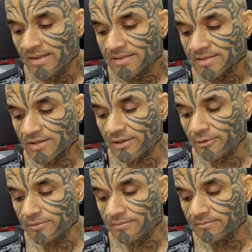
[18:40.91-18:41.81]
So
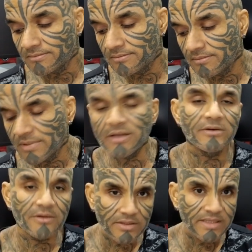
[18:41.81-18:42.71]
now, you
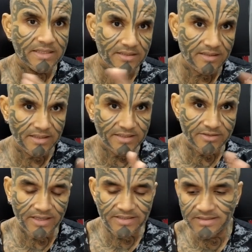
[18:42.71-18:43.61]
know, these
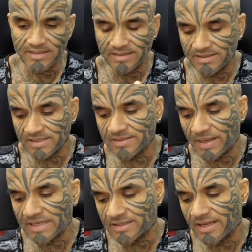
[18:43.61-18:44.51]
distractions, and just
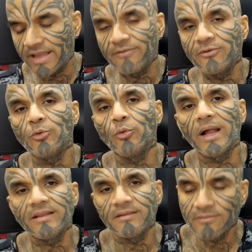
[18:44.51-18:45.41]
imagine I give you
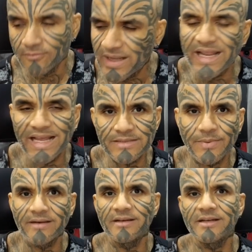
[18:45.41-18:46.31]
one one
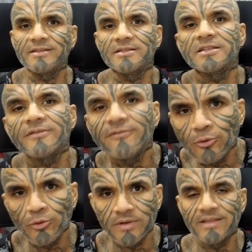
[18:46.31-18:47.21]
aspect that is just
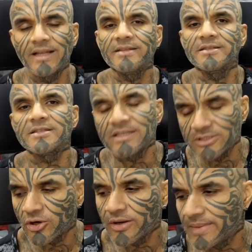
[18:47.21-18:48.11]
food, that is just
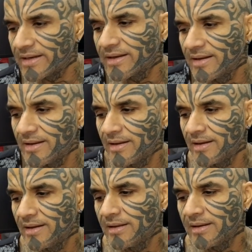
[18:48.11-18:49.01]
enjoyment.
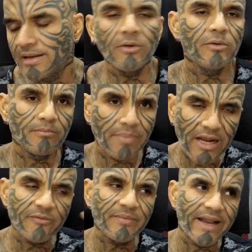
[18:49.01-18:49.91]
Now, back
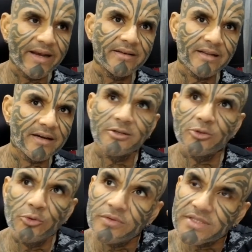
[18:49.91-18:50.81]
of my head, there are
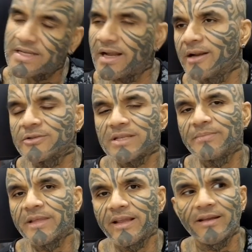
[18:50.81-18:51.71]
two scenarios I'm
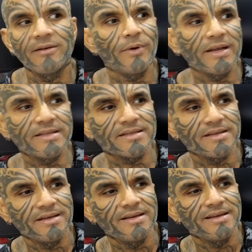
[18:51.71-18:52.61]
thinking. One is,
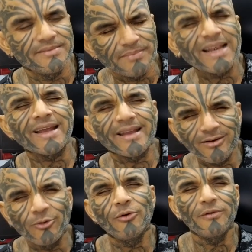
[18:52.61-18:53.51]
man, I
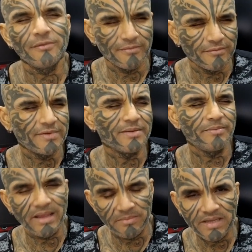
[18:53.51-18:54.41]
can go with the
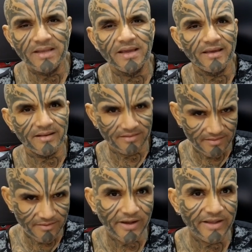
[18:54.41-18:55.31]
baby and
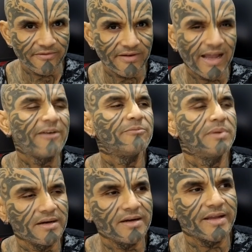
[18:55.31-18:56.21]
the wife, have
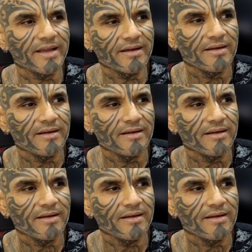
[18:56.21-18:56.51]
Burger King.